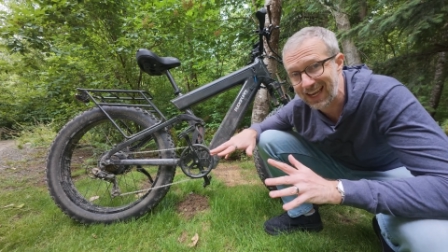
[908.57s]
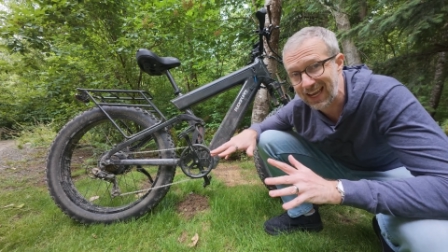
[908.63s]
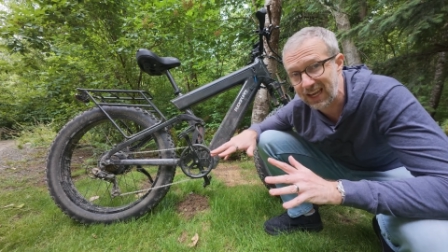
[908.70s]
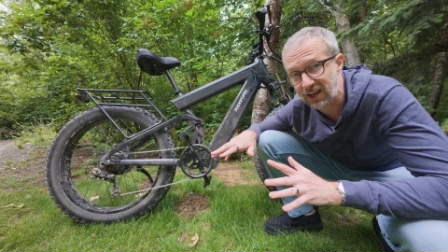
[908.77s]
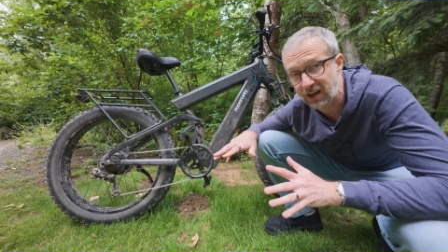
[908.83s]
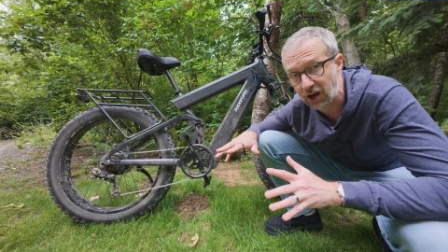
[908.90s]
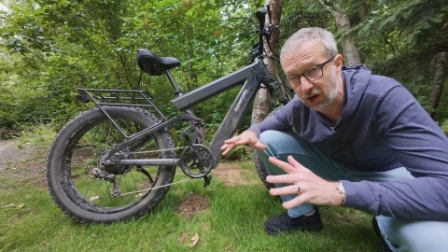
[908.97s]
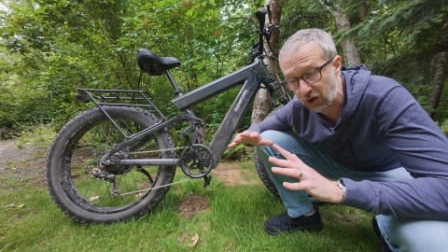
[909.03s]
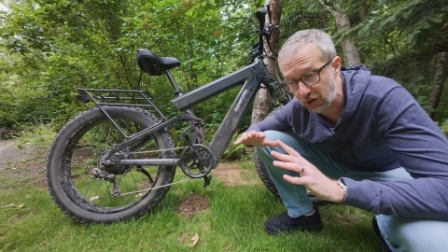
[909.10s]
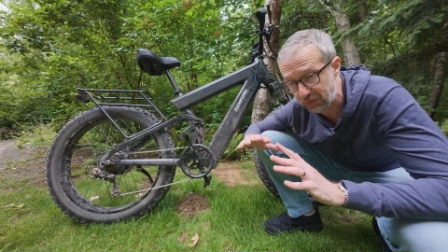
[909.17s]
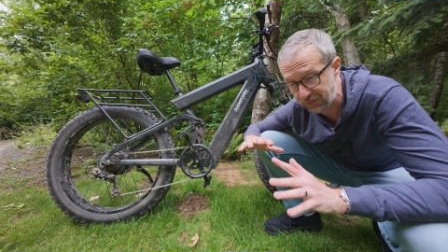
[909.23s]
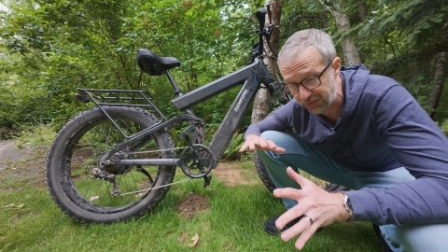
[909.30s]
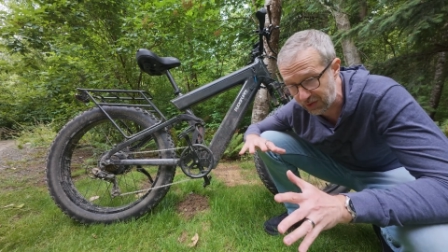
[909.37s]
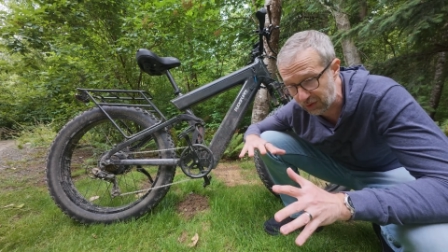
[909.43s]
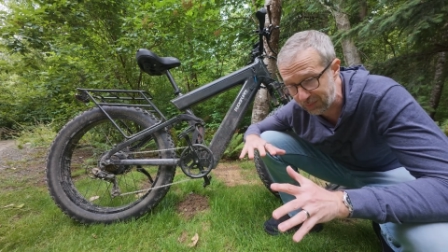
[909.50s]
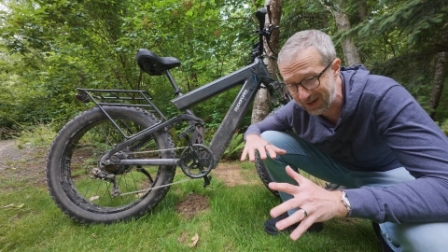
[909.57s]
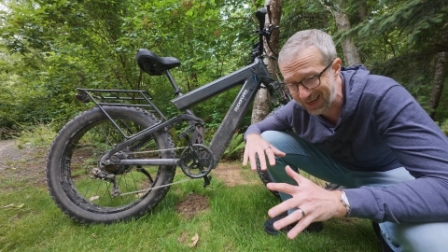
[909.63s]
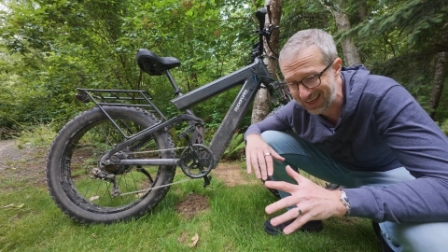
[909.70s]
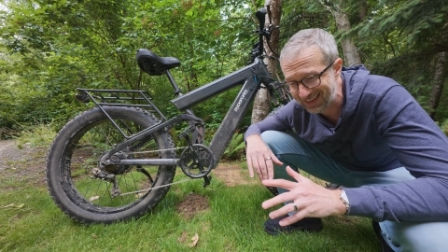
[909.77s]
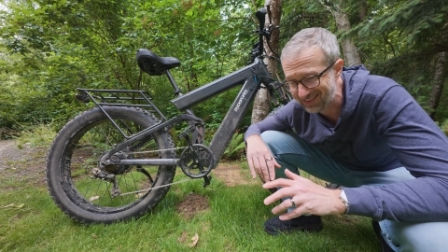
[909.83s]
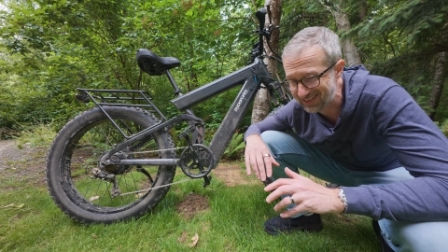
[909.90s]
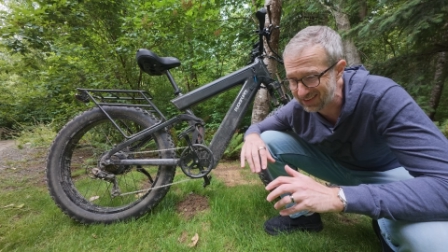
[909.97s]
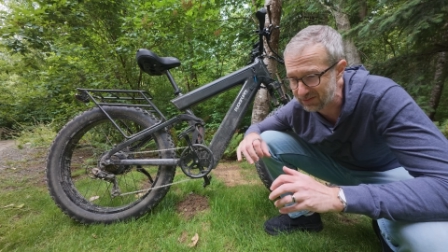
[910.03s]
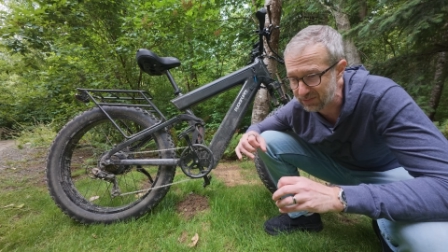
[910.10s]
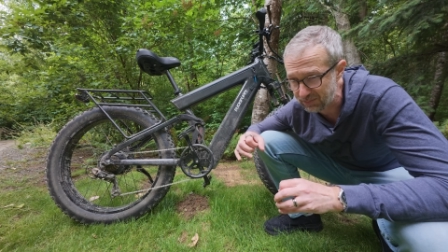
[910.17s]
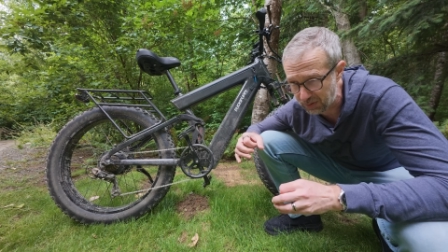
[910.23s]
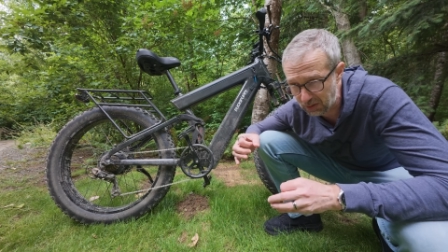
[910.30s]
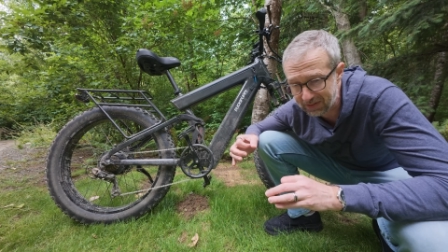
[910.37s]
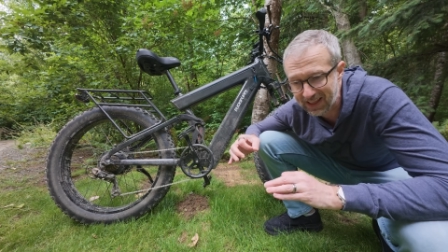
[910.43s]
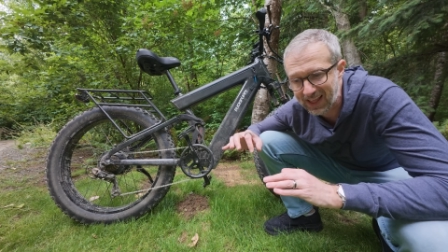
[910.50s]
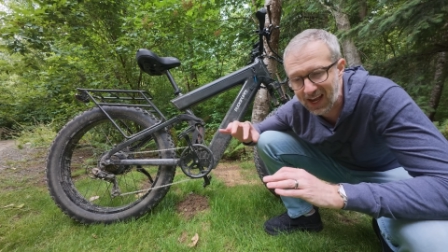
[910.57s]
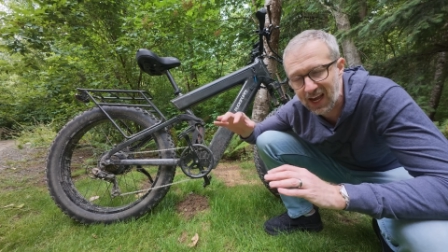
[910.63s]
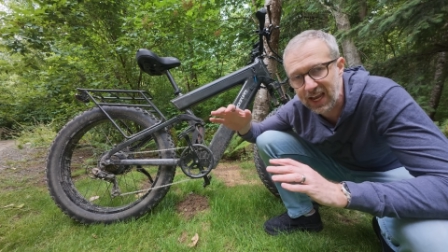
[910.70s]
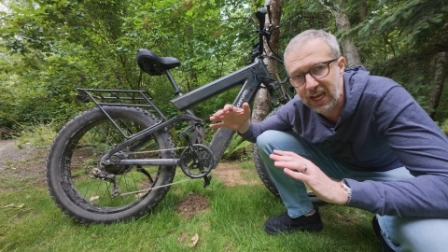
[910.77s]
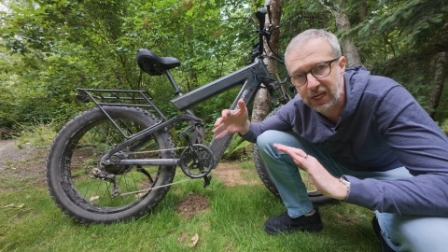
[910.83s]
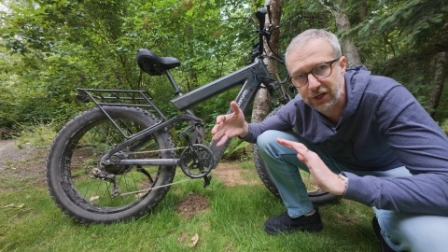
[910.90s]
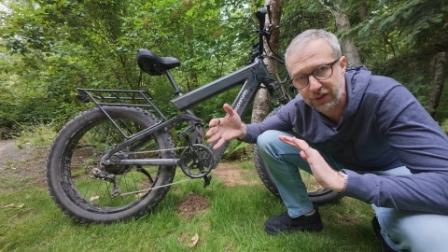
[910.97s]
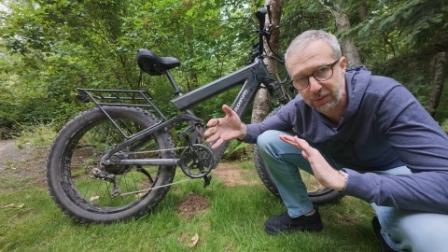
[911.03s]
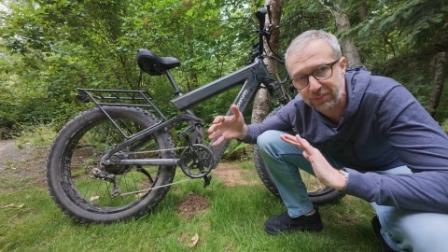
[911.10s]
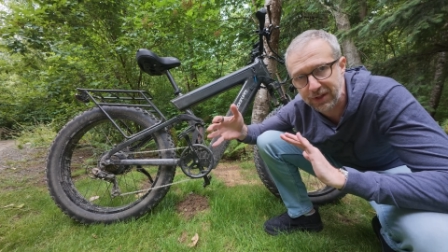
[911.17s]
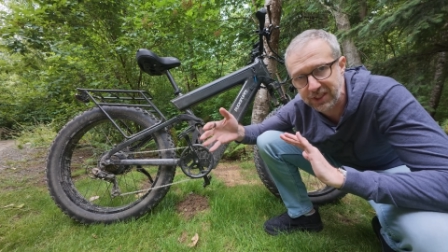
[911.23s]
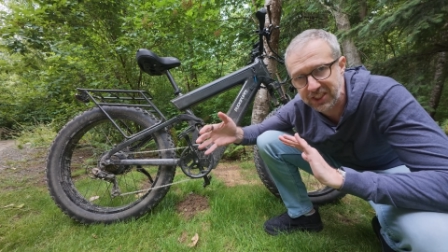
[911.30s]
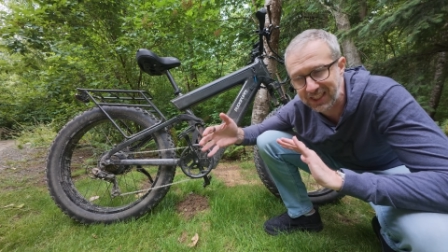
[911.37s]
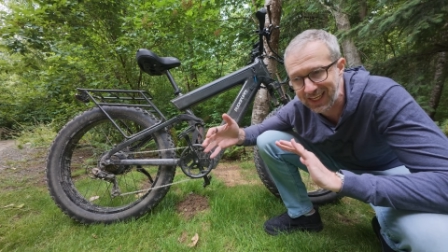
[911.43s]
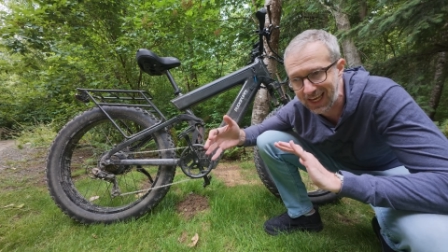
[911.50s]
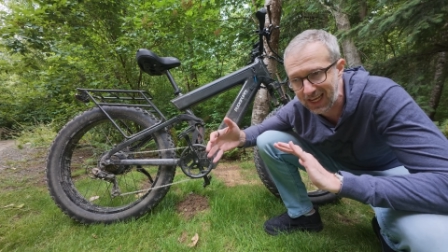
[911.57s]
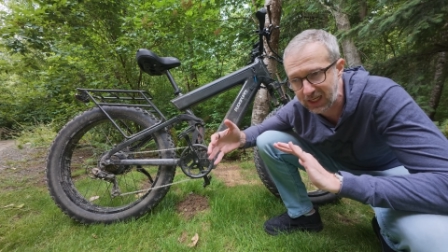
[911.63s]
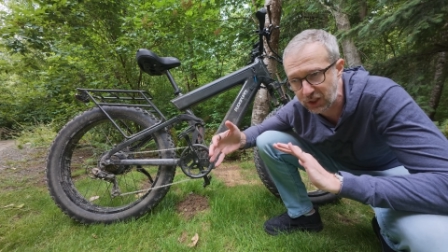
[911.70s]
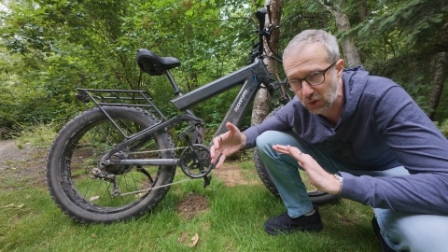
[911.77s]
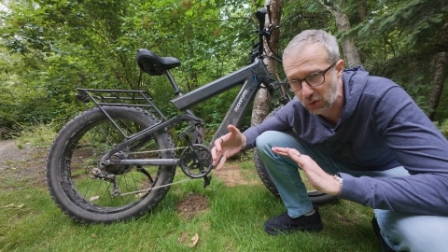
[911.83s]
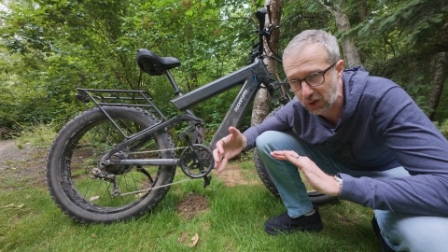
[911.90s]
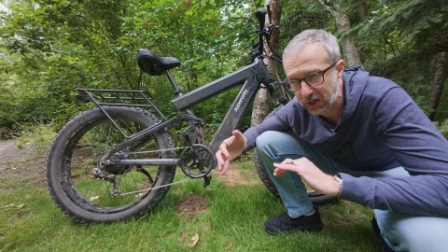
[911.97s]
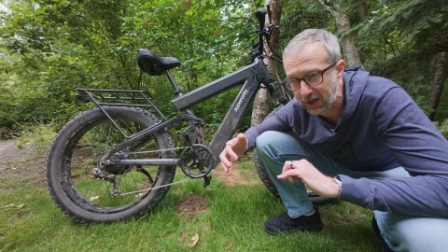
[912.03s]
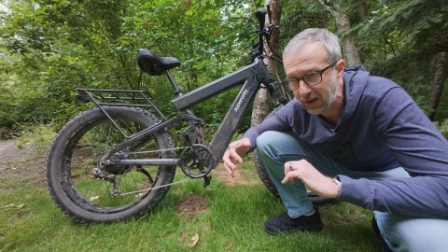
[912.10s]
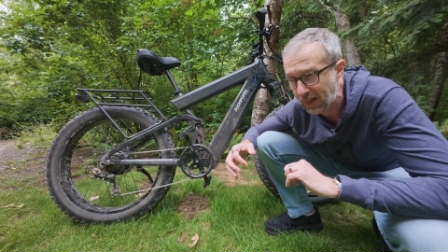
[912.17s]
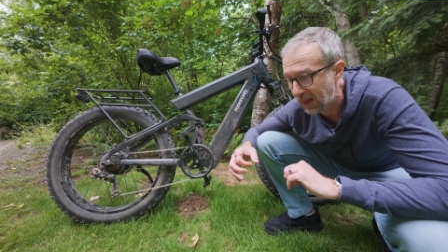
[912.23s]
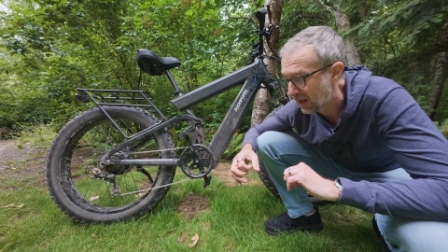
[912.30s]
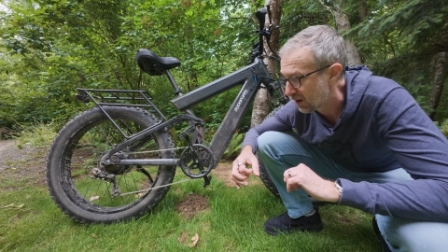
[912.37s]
end of their bikes and probably the high end of the budget category,